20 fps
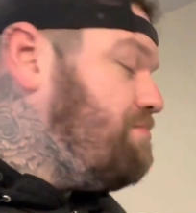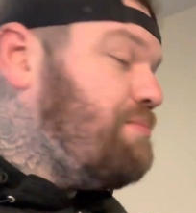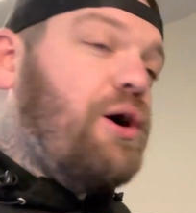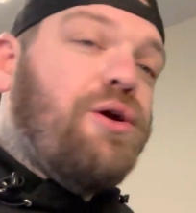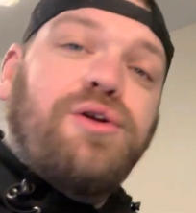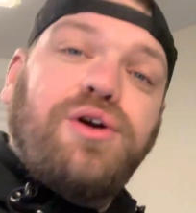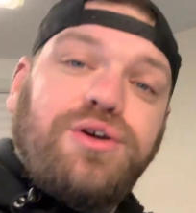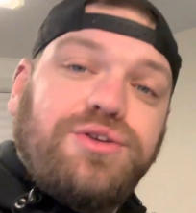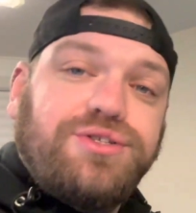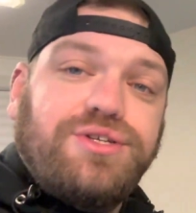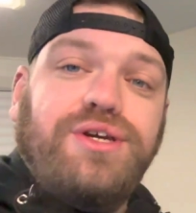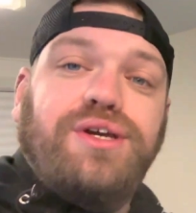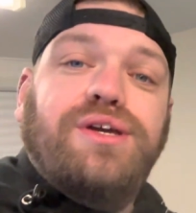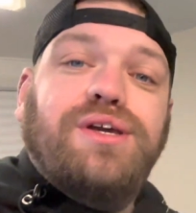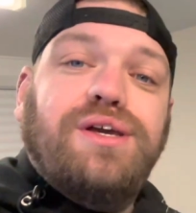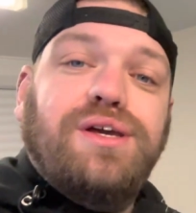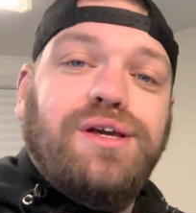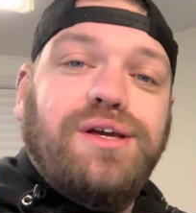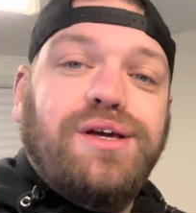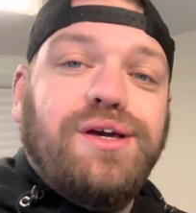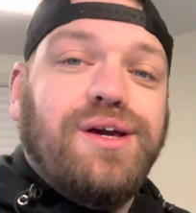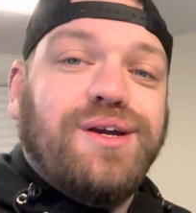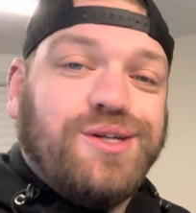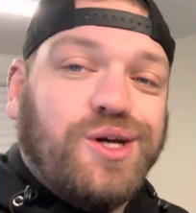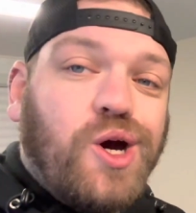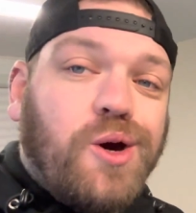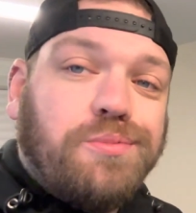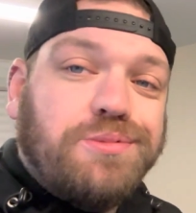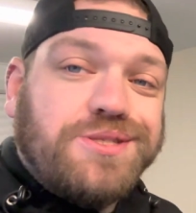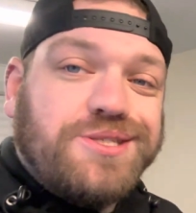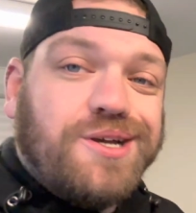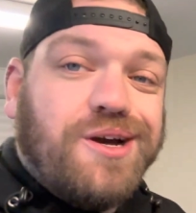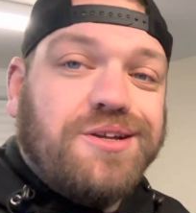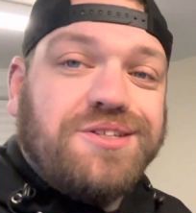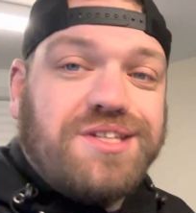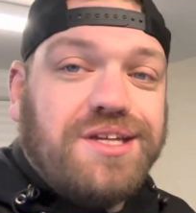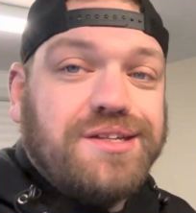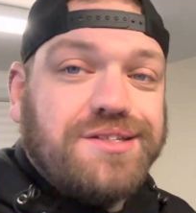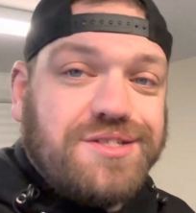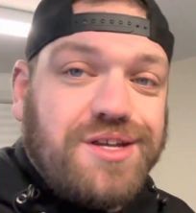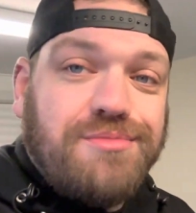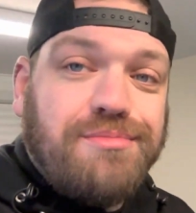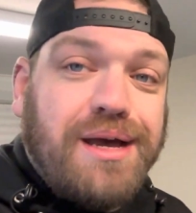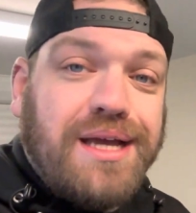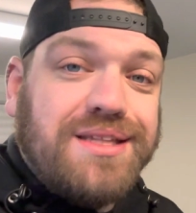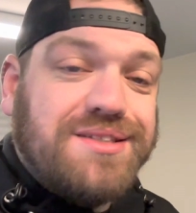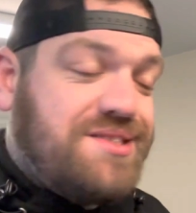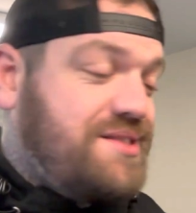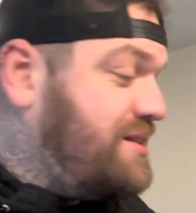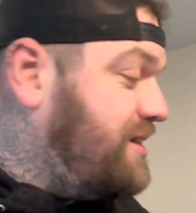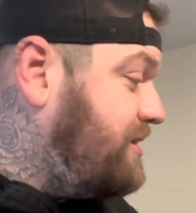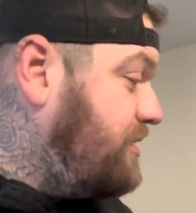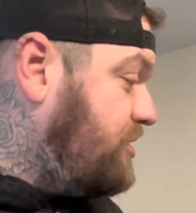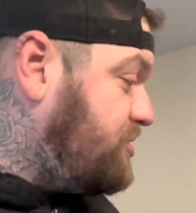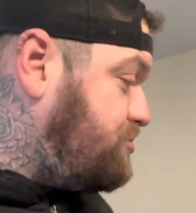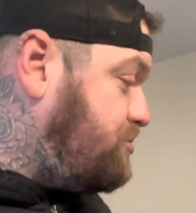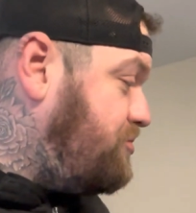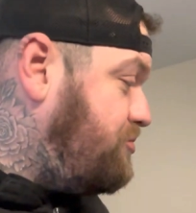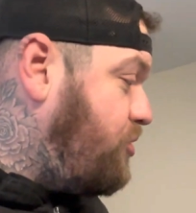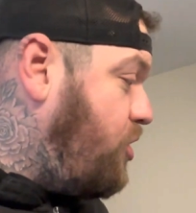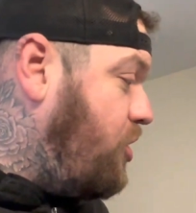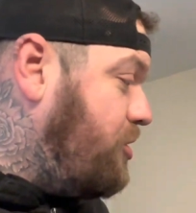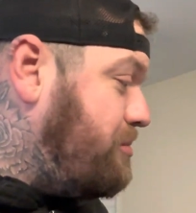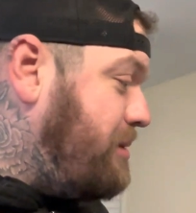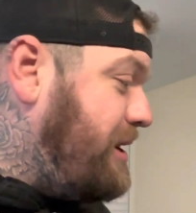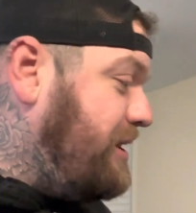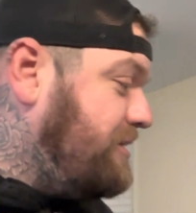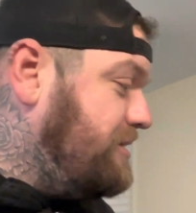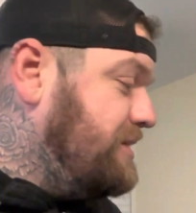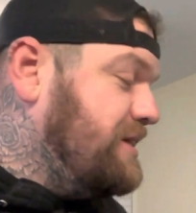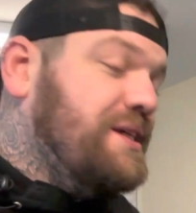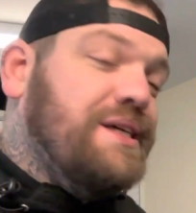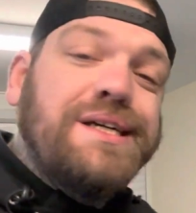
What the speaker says: borrowed a coping saw, seeing as though mine's still lost with Royal Mail.